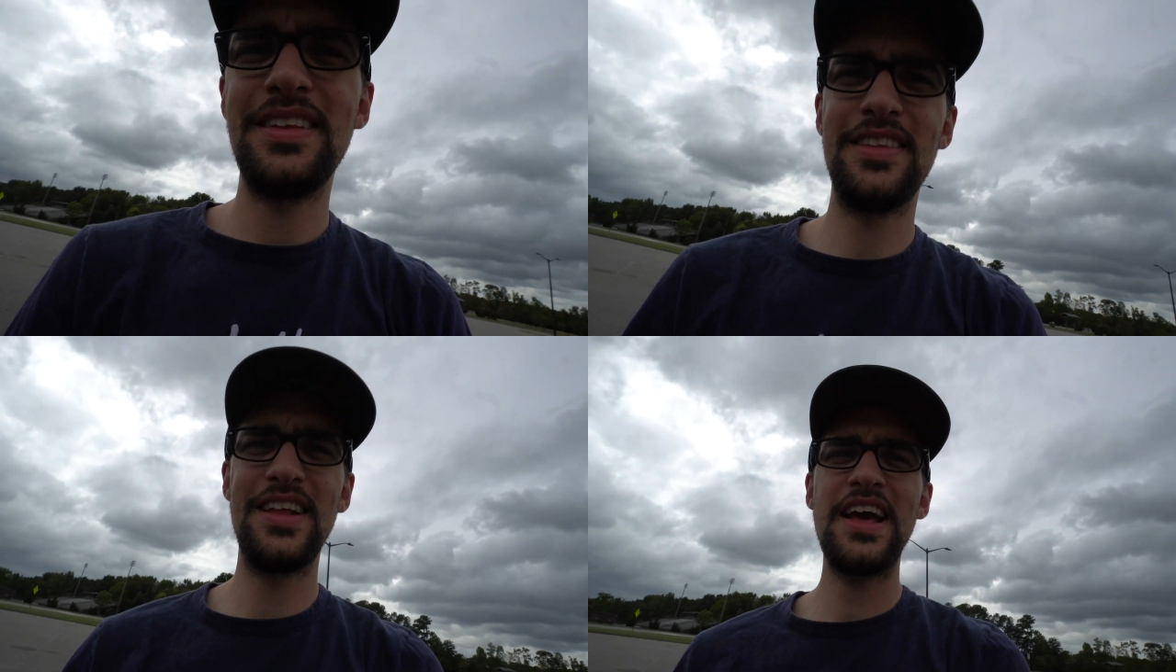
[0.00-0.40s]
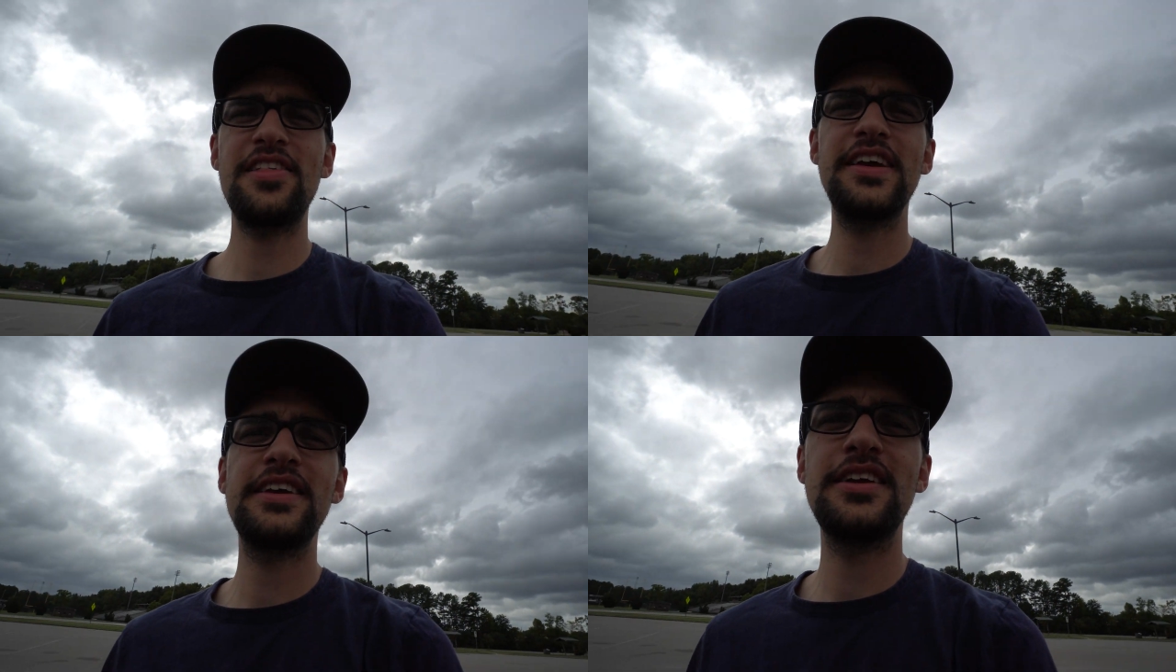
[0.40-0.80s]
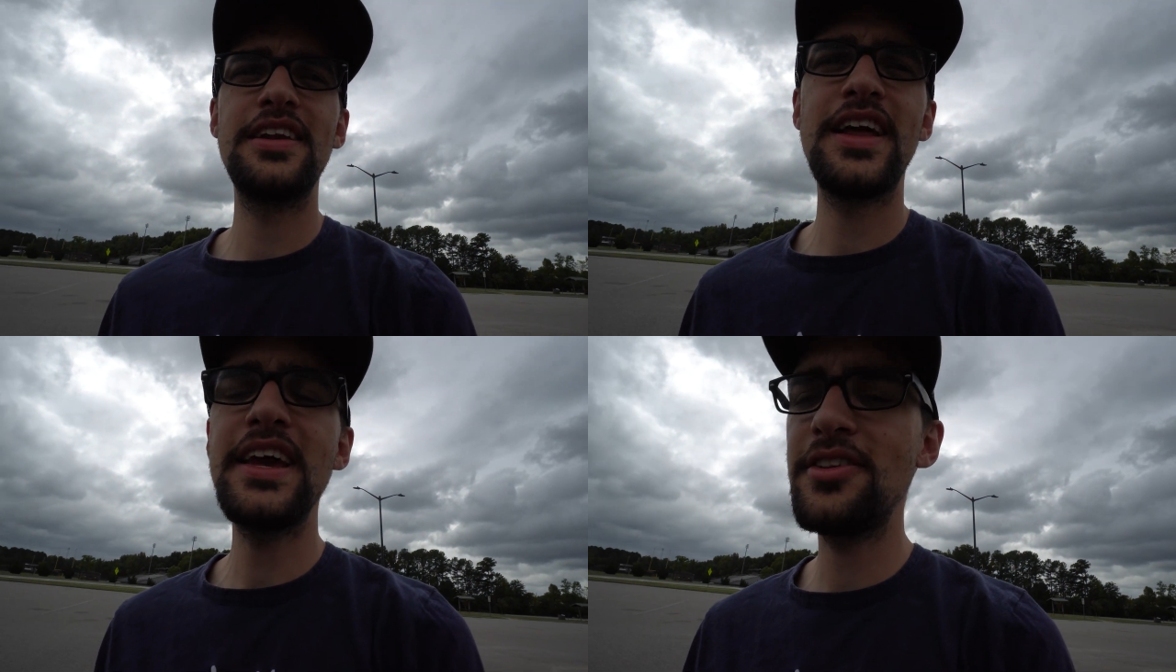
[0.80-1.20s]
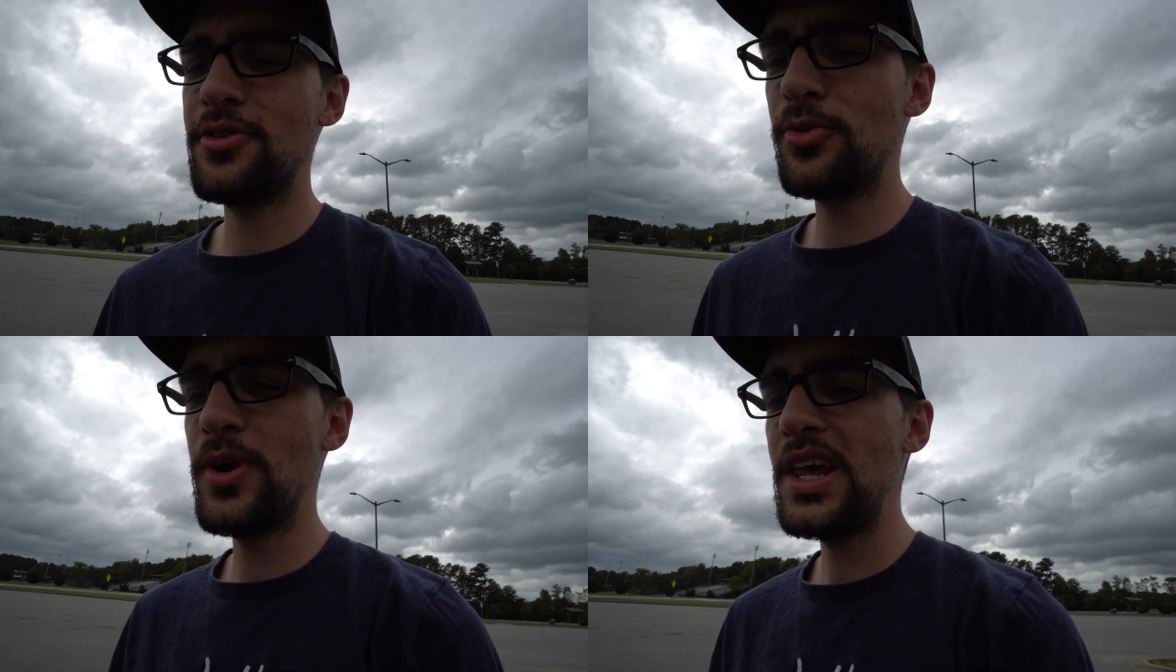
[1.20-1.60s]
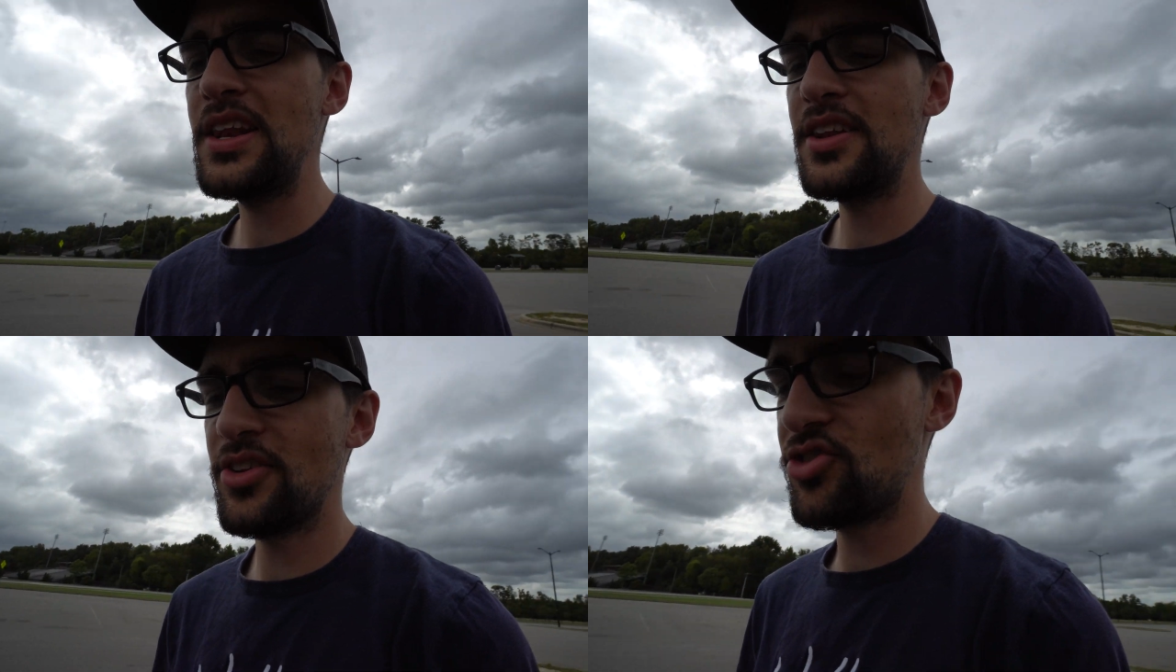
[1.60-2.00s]
It has like a light
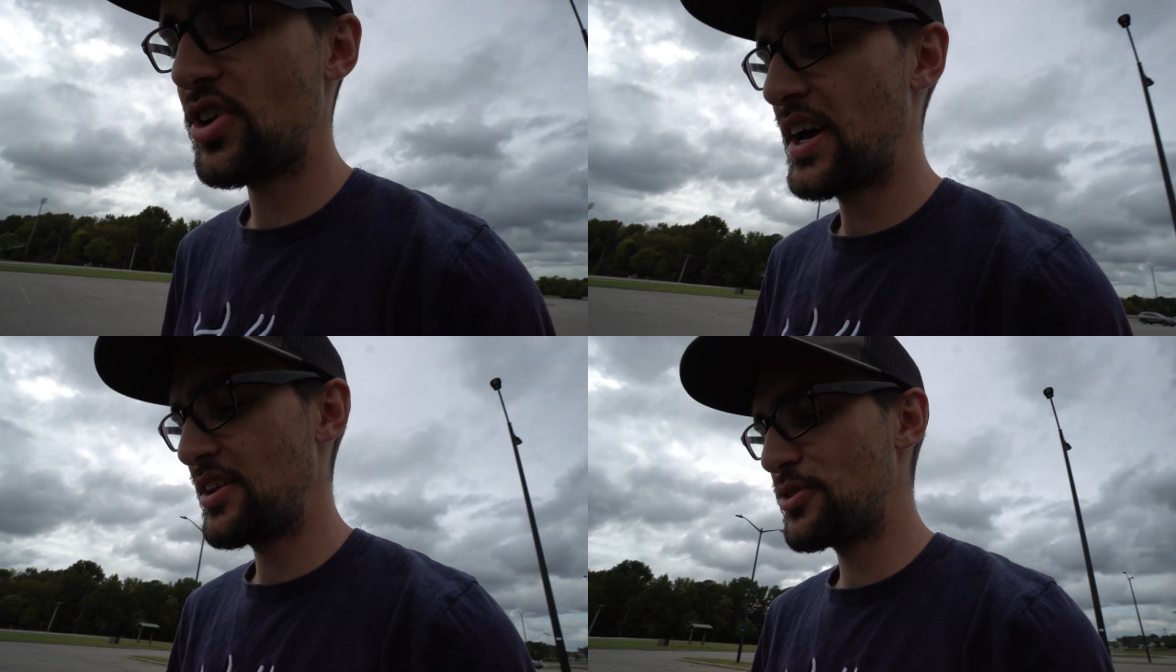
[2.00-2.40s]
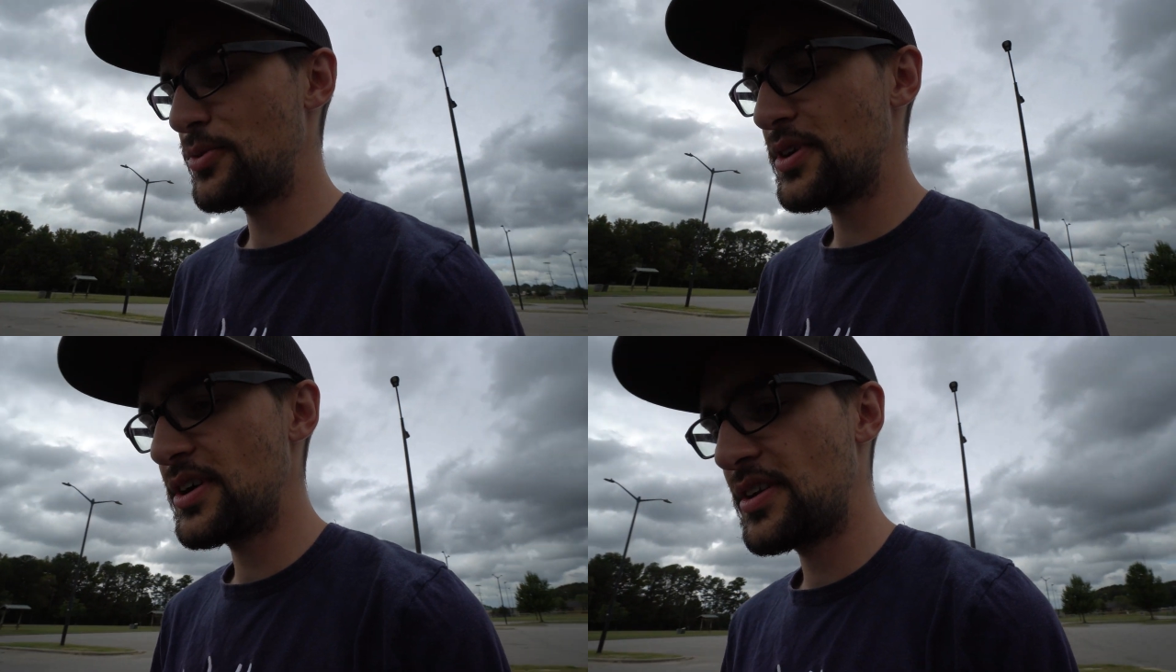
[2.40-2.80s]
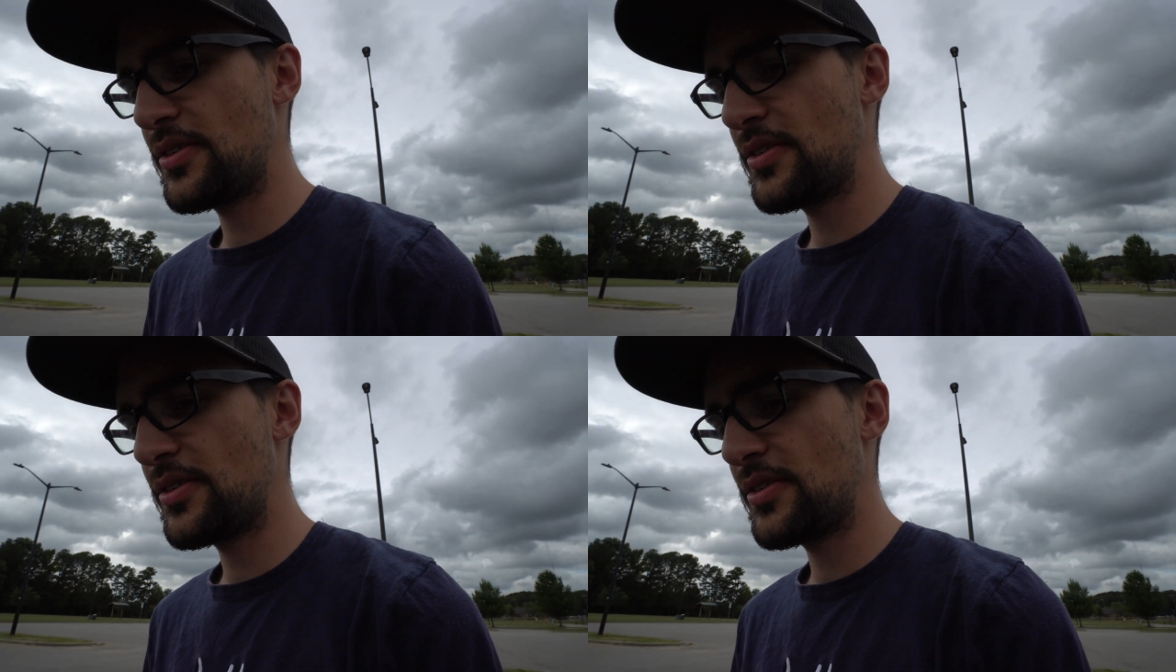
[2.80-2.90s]
green shine to it,